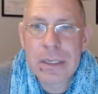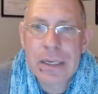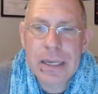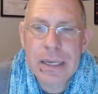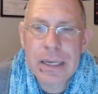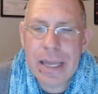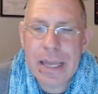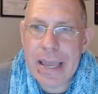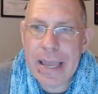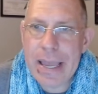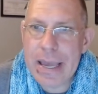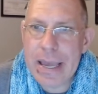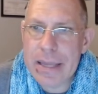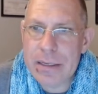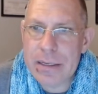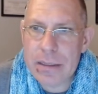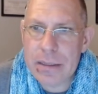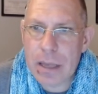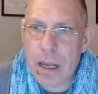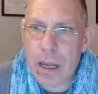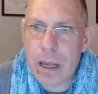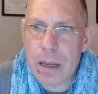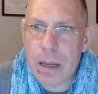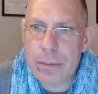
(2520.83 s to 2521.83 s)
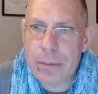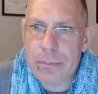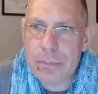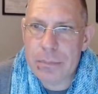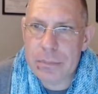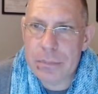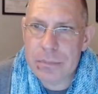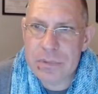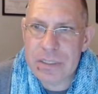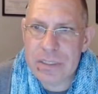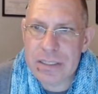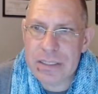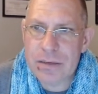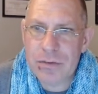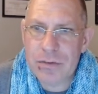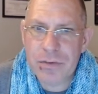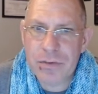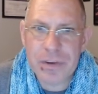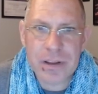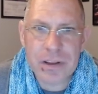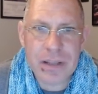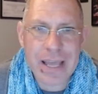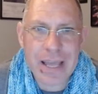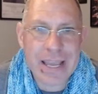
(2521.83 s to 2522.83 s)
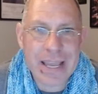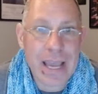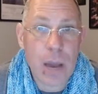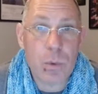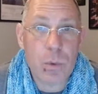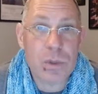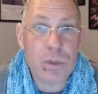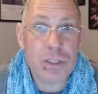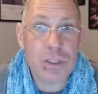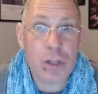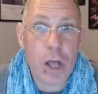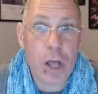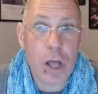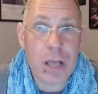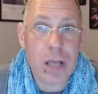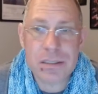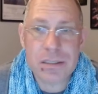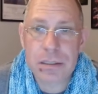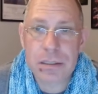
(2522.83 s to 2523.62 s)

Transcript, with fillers: and um, didn't feel like I was lost.